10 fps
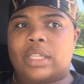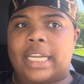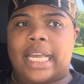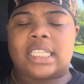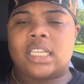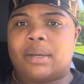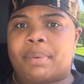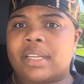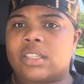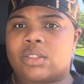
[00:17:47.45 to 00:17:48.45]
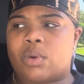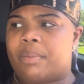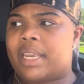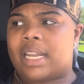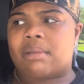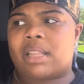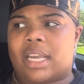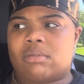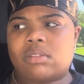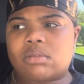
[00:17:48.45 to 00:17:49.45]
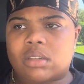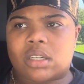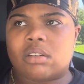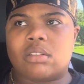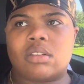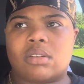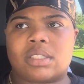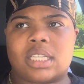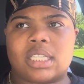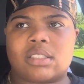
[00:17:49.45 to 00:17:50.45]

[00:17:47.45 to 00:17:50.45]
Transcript: and they took pictures with me and I'm like, what's going on? You know what I'm saying?